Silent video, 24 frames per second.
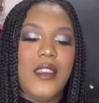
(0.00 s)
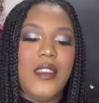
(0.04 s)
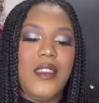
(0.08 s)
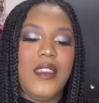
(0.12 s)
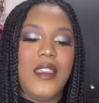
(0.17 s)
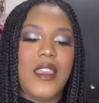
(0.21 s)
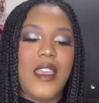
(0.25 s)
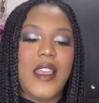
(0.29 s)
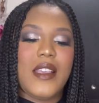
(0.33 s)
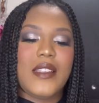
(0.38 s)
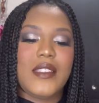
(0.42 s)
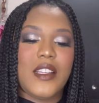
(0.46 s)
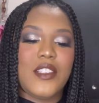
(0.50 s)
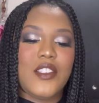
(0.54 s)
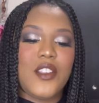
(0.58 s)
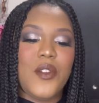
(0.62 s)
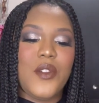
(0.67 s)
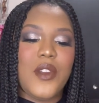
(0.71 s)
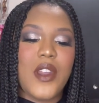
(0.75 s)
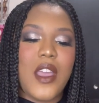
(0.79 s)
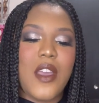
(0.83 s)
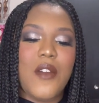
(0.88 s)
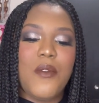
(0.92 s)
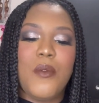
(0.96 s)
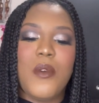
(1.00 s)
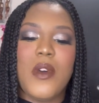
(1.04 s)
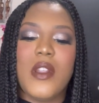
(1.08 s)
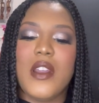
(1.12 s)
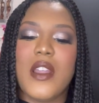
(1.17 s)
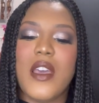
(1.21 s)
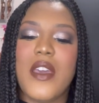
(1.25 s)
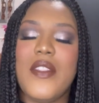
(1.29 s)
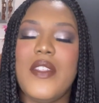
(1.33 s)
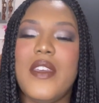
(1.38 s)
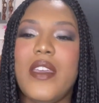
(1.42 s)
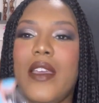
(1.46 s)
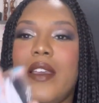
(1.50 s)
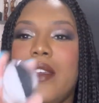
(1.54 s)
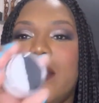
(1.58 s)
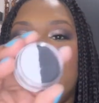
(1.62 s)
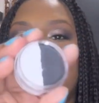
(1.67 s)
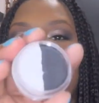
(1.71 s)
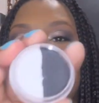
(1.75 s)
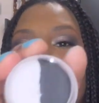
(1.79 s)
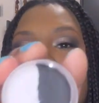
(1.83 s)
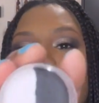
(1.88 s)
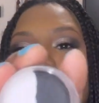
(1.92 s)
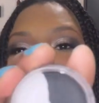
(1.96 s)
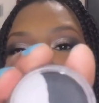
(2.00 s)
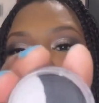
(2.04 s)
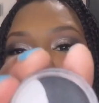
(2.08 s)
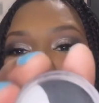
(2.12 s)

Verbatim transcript: Yes, I don't have one like this.